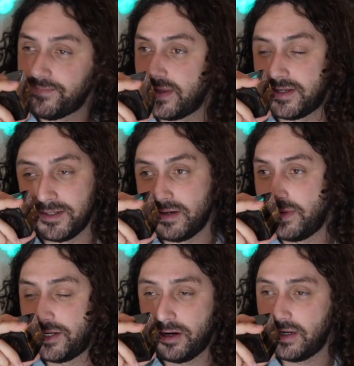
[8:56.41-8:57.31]
this is going to
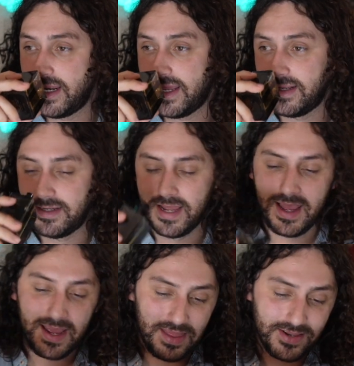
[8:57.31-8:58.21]
be turning heads,
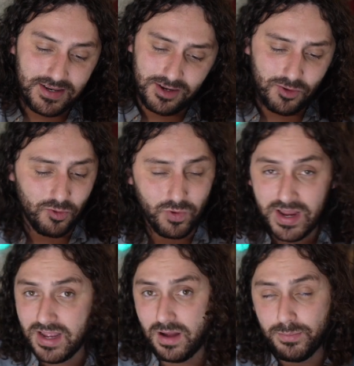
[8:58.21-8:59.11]
and this is a
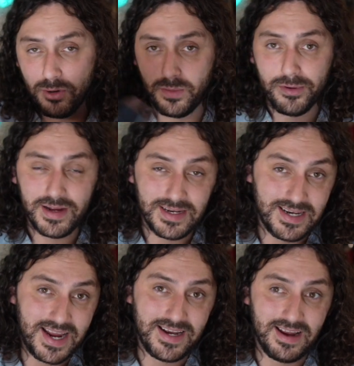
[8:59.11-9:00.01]
great appropriate
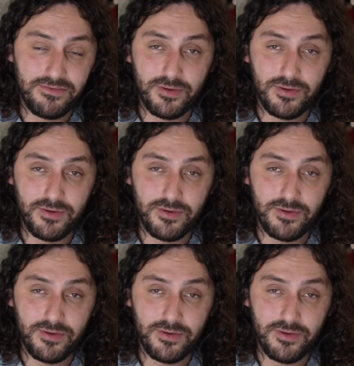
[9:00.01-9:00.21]
date night